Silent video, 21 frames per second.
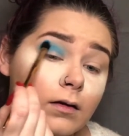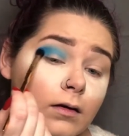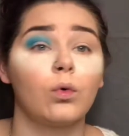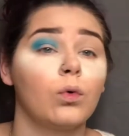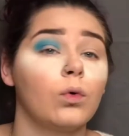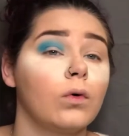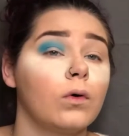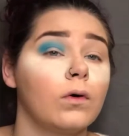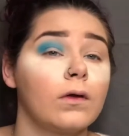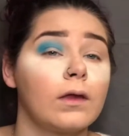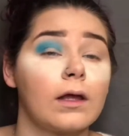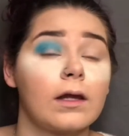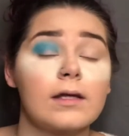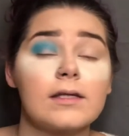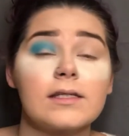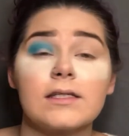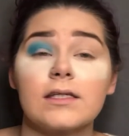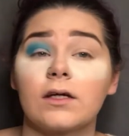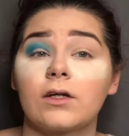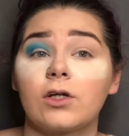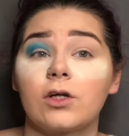Oh, that is
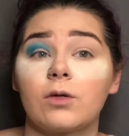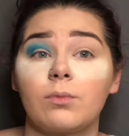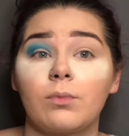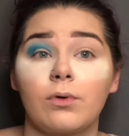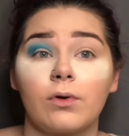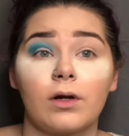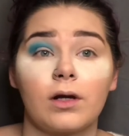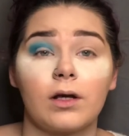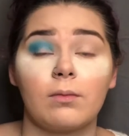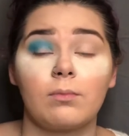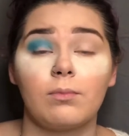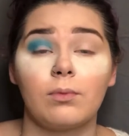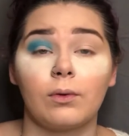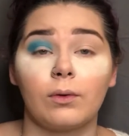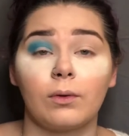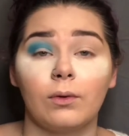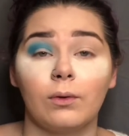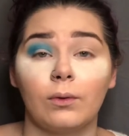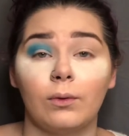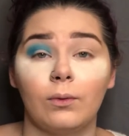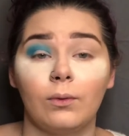such a pretty
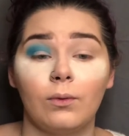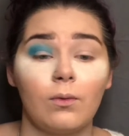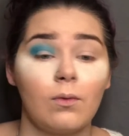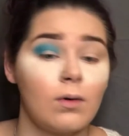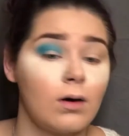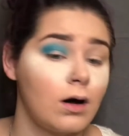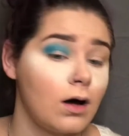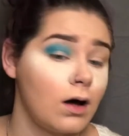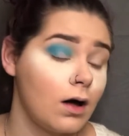blue.